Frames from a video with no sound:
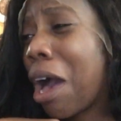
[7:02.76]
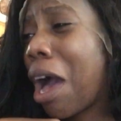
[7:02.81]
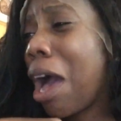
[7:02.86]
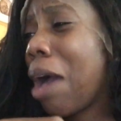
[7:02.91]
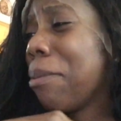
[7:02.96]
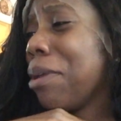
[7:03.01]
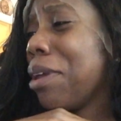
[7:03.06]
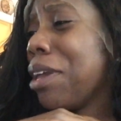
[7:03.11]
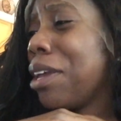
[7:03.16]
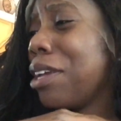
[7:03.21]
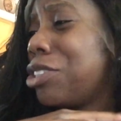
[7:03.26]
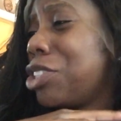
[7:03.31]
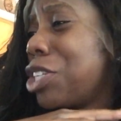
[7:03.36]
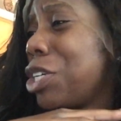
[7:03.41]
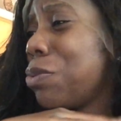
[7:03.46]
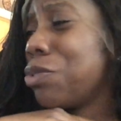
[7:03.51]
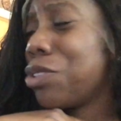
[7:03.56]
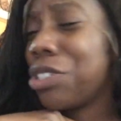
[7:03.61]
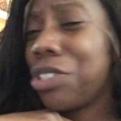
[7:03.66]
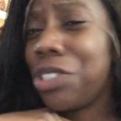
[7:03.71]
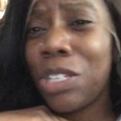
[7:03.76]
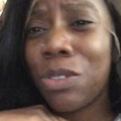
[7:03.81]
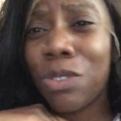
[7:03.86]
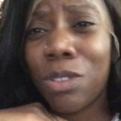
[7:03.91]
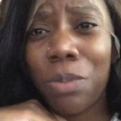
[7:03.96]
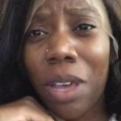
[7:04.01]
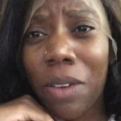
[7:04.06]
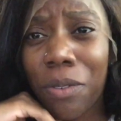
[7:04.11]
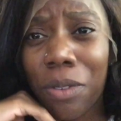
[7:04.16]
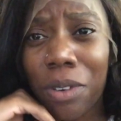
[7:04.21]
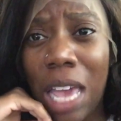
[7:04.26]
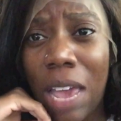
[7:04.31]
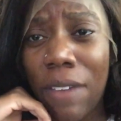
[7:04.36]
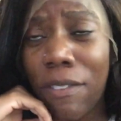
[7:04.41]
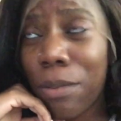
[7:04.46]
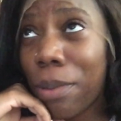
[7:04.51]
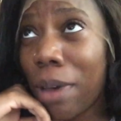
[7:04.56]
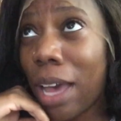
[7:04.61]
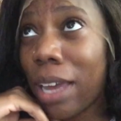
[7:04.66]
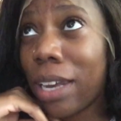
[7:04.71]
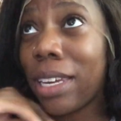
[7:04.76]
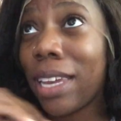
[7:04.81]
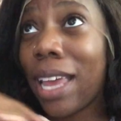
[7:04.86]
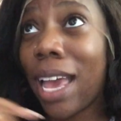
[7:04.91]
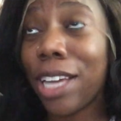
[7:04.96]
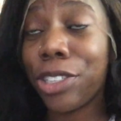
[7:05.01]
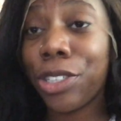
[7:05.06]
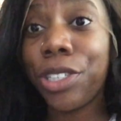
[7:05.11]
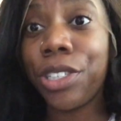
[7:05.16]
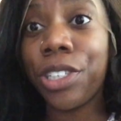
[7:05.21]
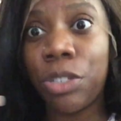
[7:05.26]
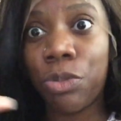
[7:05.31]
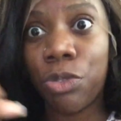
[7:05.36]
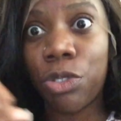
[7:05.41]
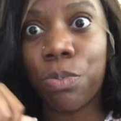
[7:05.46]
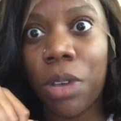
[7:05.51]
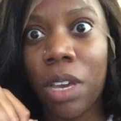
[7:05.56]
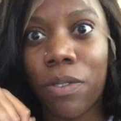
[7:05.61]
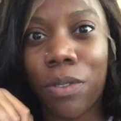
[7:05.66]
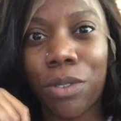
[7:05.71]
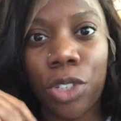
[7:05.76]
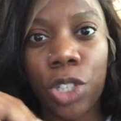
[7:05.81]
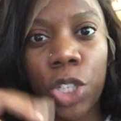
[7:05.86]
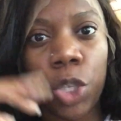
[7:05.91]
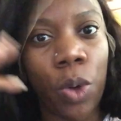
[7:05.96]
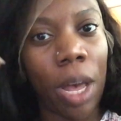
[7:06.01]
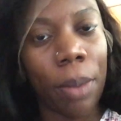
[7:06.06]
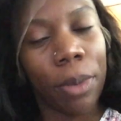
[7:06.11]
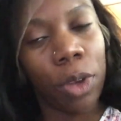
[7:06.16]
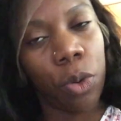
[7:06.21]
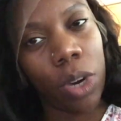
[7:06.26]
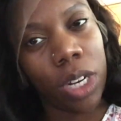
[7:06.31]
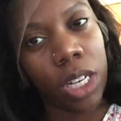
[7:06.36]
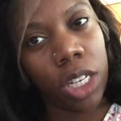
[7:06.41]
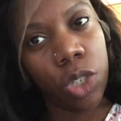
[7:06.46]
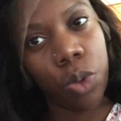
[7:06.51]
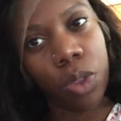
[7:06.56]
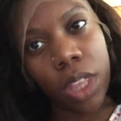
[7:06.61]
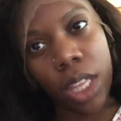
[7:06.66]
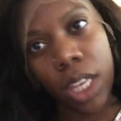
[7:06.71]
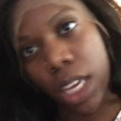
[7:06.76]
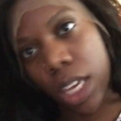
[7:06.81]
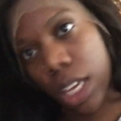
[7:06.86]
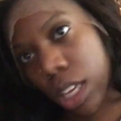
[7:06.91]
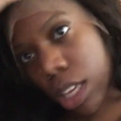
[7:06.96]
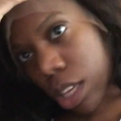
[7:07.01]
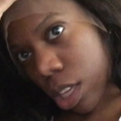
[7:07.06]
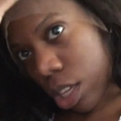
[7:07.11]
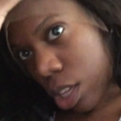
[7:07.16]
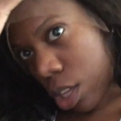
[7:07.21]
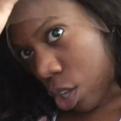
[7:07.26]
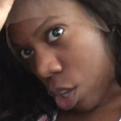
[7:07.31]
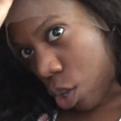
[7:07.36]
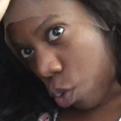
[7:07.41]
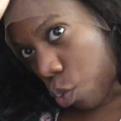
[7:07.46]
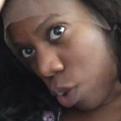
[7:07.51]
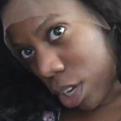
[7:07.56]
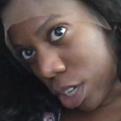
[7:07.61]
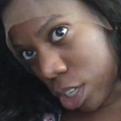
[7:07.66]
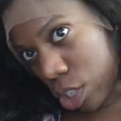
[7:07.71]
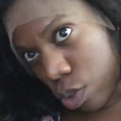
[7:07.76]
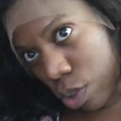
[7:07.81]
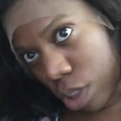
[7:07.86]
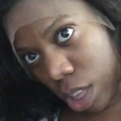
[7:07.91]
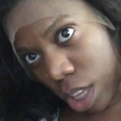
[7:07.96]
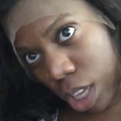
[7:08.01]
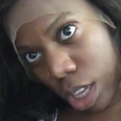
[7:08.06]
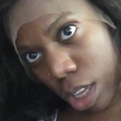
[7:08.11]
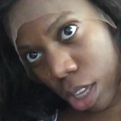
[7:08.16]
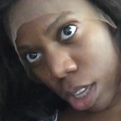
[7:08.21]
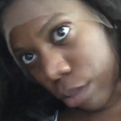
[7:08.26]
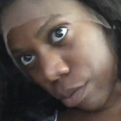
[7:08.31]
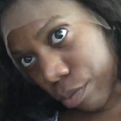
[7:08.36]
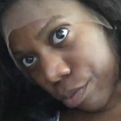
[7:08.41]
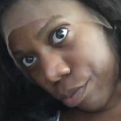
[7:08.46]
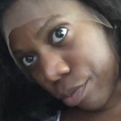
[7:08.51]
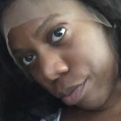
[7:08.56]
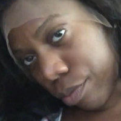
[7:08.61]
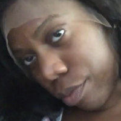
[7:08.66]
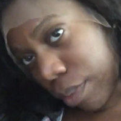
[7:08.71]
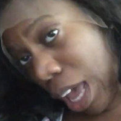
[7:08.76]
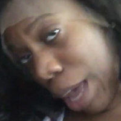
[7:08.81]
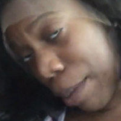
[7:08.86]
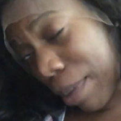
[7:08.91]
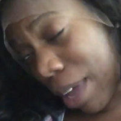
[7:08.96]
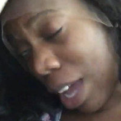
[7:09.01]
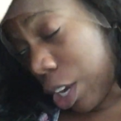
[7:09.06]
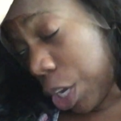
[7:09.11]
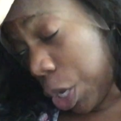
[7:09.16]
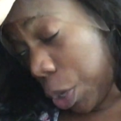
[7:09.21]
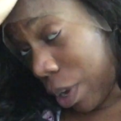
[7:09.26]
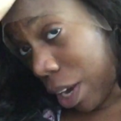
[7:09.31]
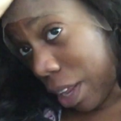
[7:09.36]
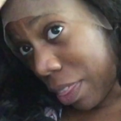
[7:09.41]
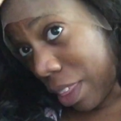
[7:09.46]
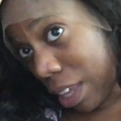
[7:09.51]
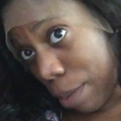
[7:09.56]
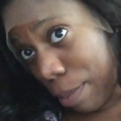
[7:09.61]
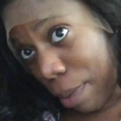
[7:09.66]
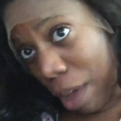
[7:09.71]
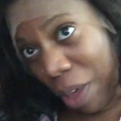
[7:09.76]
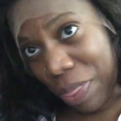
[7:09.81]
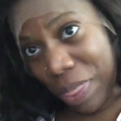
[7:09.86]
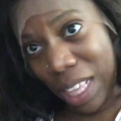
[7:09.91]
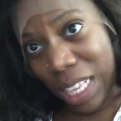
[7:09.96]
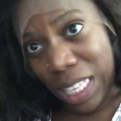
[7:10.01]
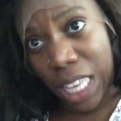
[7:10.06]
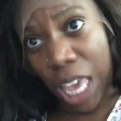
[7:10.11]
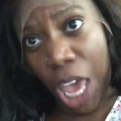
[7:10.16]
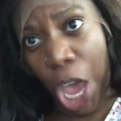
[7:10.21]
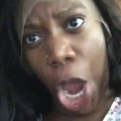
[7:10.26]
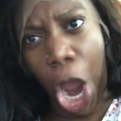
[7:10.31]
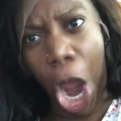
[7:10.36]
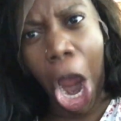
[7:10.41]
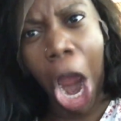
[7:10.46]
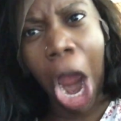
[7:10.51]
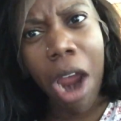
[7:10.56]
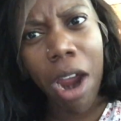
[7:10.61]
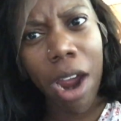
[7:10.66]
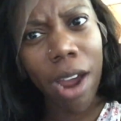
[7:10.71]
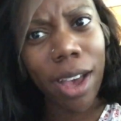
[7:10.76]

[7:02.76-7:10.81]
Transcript: I mean, she was just disrespectful to everybody. Now she disrespectful to you. I mean, what did you think? What did you think? I mean, I know what I think about this. Her,